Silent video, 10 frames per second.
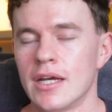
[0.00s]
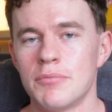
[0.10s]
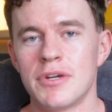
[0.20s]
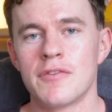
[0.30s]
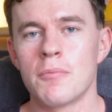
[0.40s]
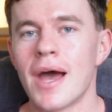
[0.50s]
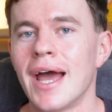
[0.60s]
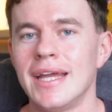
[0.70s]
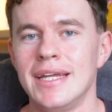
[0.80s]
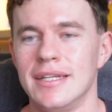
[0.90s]
a bit of a
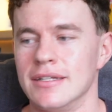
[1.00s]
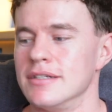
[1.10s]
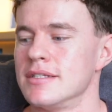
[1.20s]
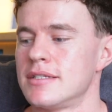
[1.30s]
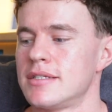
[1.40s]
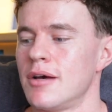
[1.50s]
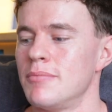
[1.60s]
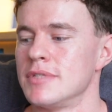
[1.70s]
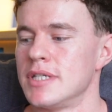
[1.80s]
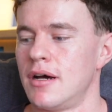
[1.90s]
pain
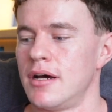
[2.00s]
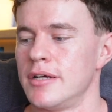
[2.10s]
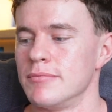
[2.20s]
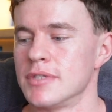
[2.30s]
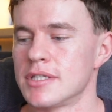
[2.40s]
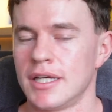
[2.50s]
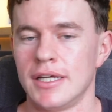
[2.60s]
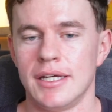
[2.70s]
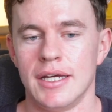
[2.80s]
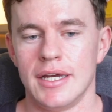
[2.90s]
sometimes.
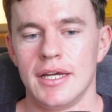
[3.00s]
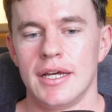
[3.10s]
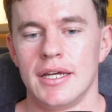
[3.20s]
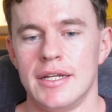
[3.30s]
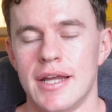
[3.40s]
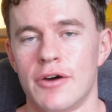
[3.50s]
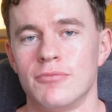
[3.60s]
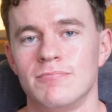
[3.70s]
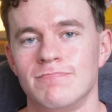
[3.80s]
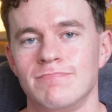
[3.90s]

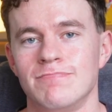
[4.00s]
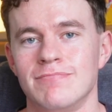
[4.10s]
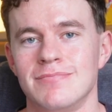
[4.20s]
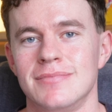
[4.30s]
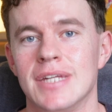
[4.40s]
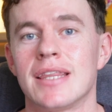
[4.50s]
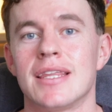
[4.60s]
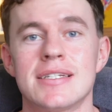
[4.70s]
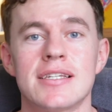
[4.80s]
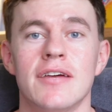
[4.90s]
Now,
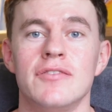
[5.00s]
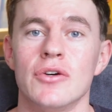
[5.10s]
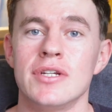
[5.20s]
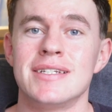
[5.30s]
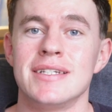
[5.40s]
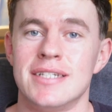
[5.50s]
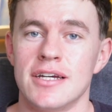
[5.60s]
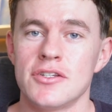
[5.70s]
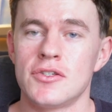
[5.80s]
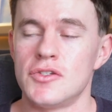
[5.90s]
things that I've noticed it
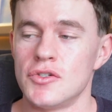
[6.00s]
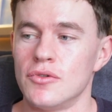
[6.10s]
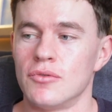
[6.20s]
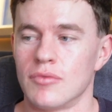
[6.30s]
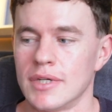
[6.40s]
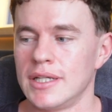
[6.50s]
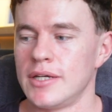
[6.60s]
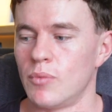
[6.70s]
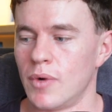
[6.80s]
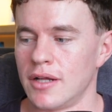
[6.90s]
does do
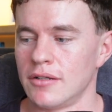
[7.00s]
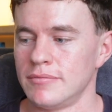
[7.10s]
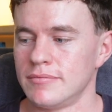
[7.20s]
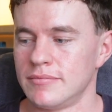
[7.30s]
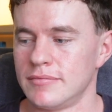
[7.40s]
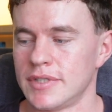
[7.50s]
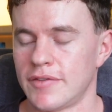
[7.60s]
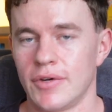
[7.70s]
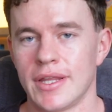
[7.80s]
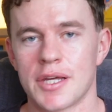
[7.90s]
really well,
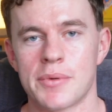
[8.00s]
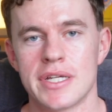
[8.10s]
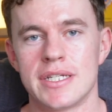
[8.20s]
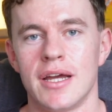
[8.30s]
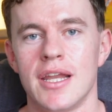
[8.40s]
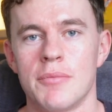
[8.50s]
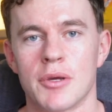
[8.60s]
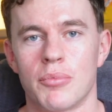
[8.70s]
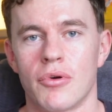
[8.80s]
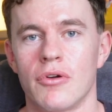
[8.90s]
if we think about
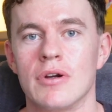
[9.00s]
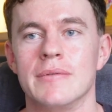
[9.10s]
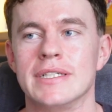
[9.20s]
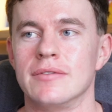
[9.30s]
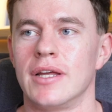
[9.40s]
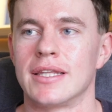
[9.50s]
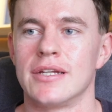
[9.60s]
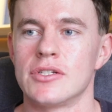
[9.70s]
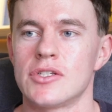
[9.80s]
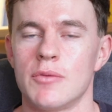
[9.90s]
dynamic programming, like
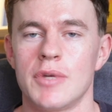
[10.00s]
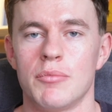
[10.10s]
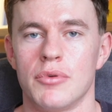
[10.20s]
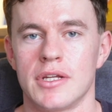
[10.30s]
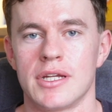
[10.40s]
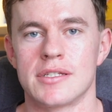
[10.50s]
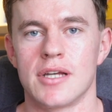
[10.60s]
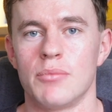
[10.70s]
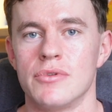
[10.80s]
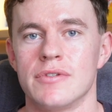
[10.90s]
there are so many brilliant
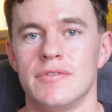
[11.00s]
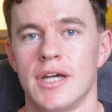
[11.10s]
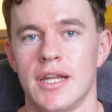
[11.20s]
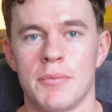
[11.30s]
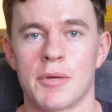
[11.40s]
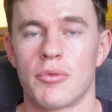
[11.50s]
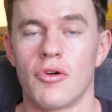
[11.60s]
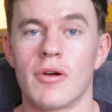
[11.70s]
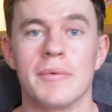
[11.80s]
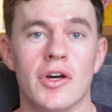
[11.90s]
examples of dynamic
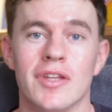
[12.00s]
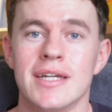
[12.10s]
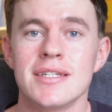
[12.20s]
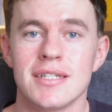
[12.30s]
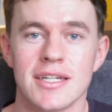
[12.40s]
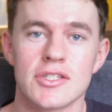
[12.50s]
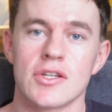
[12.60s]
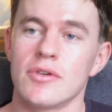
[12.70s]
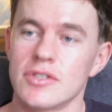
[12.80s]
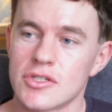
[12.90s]
programming on the internet,
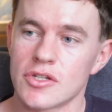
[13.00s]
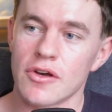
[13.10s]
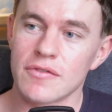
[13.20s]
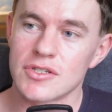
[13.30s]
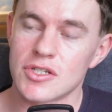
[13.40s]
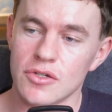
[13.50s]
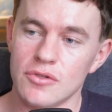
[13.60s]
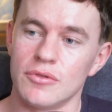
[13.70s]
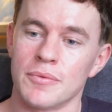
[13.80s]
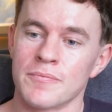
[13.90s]
so it serves
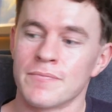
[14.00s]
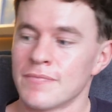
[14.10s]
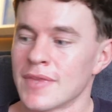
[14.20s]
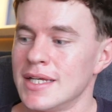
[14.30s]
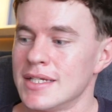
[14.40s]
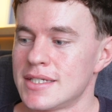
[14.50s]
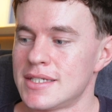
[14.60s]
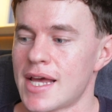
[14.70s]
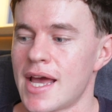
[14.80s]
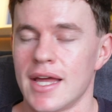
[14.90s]
to
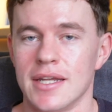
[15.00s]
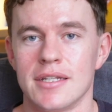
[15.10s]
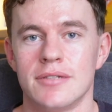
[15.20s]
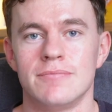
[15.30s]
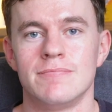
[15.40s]
stand